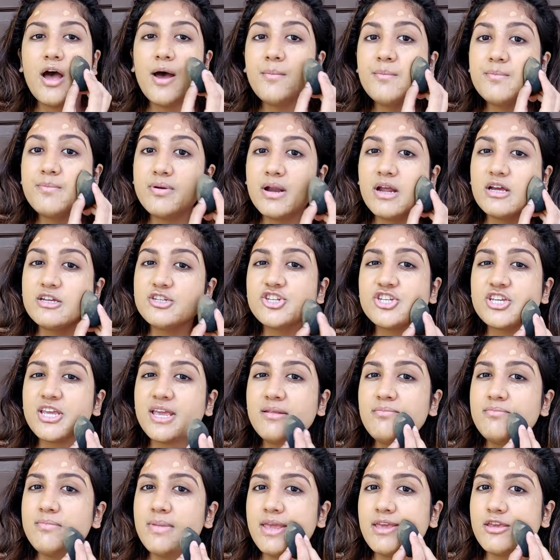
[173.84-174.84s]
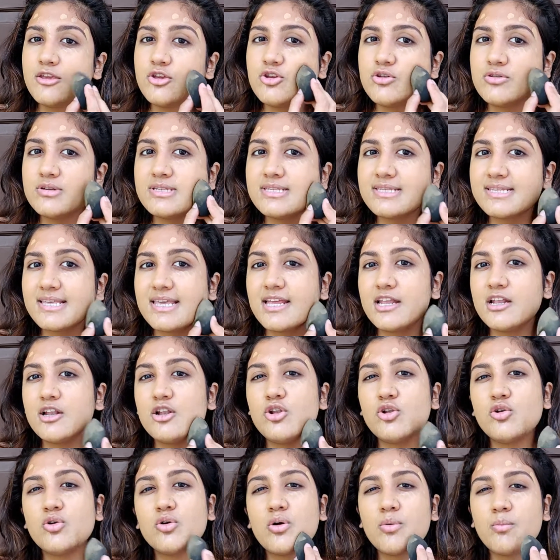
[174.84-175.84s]
A brush can make your
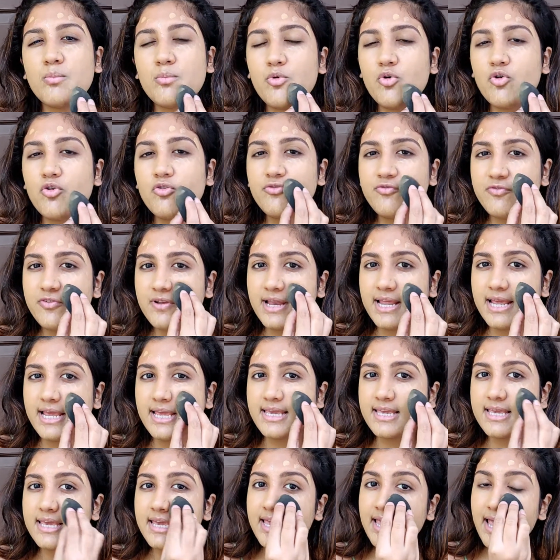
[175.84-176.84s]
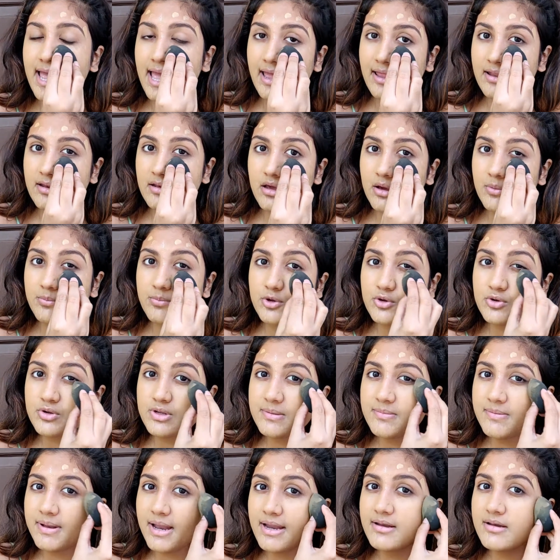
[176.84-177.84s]
skin look more flaky, and a
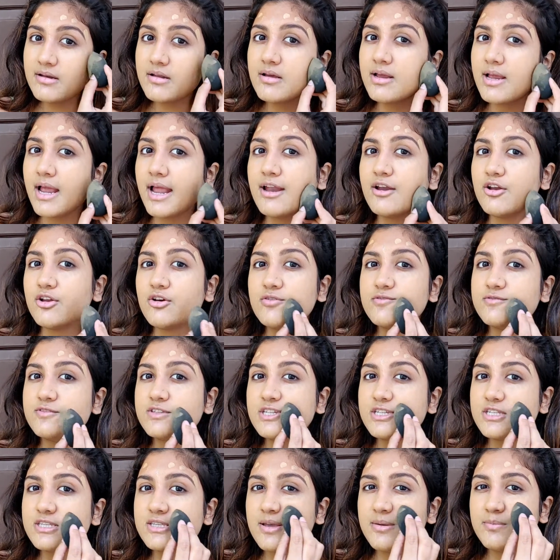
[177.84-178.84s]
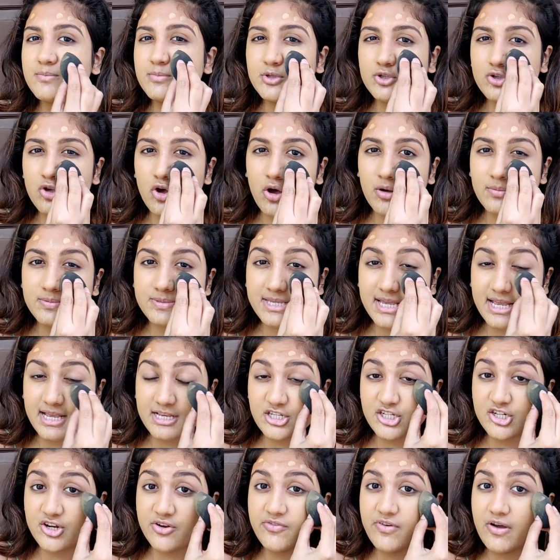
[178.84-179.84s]
beauty blender kind of just absorbs the
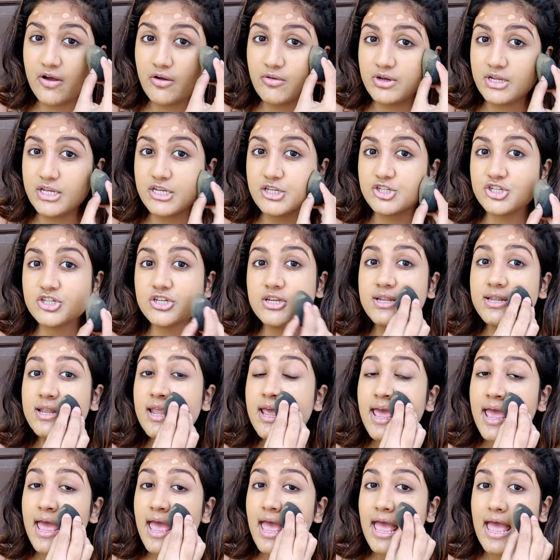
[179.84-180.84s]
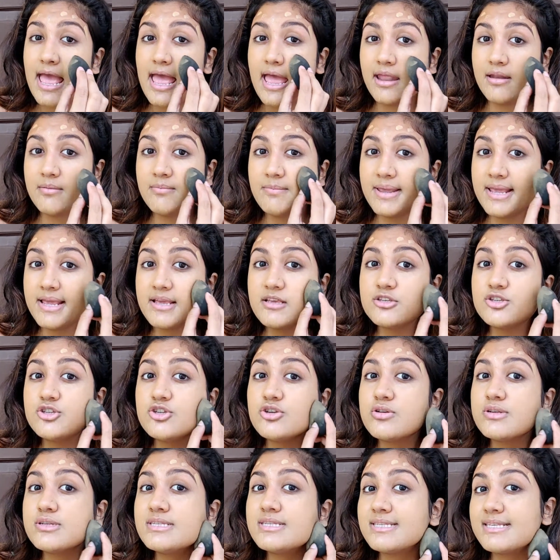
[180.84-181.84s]
extra foundation and makes
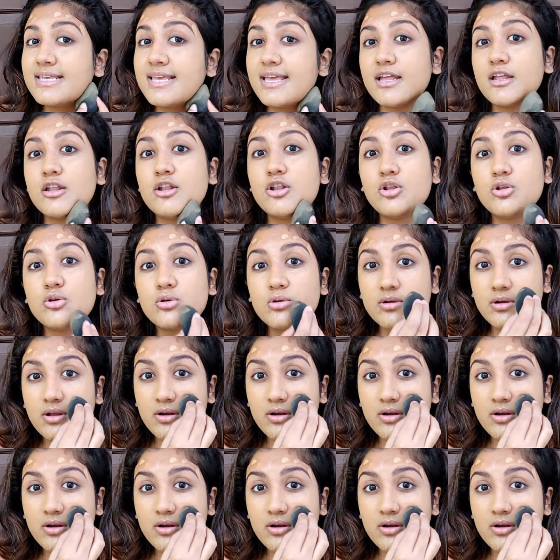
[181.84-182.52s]
your skin look